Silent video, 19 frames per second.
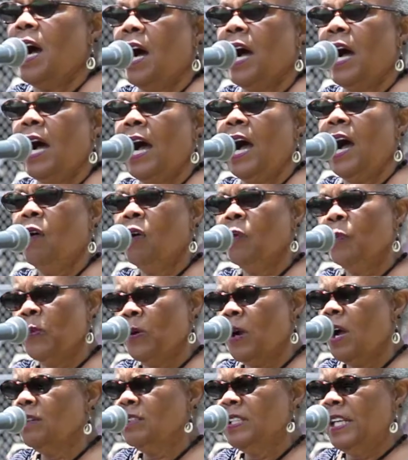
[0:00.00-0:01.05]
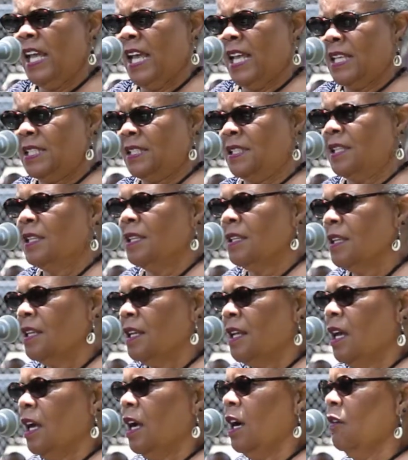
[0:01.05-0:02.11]
our protests
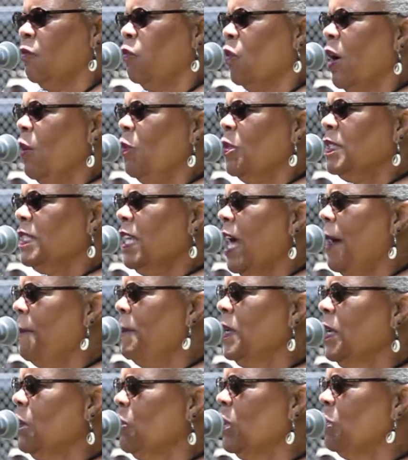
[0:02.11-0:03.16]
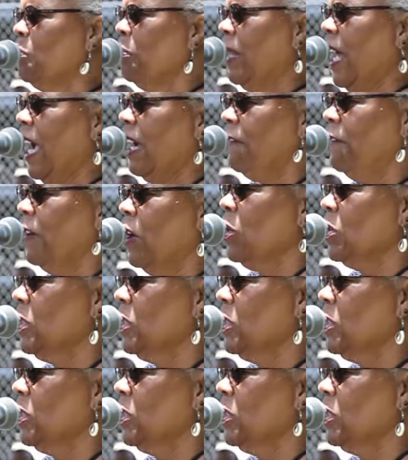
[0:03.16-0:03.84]
of what was happening with black folks